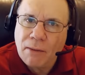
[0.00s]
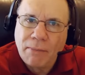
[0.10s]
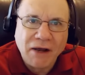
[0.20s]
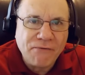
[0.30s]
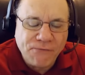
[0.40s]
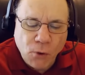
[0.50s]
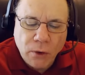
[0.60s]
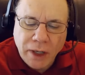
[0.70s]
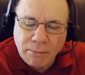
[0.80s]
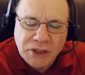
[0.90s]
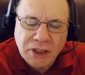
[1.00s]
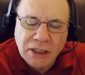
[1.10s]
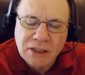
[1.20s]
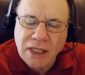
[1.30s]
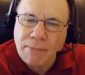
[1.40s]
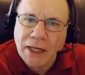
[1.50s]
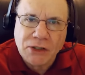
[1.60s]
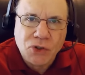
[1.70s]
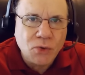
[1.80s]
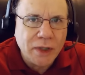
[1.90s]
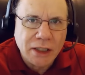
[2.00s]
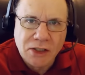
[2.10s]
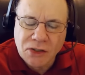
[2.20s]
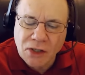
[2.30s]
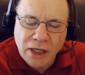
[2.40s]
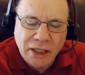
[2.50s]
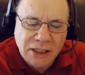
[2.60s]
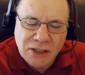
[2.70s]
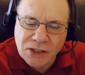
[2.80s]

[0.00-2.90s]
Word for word: by four at Michigan State, by two at Kentucky.